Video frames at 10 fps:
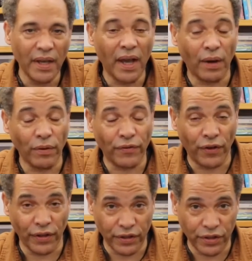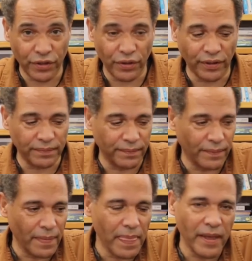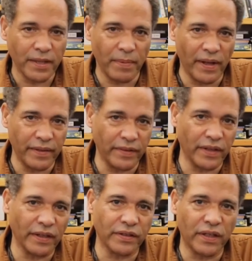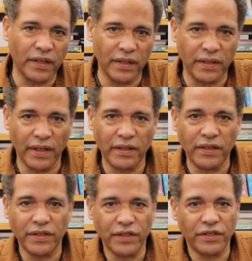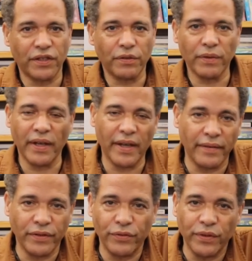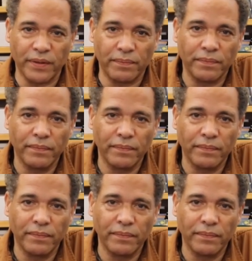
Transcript: How we're falling short is by leaving Dr. King in 1963, I Have a Dream.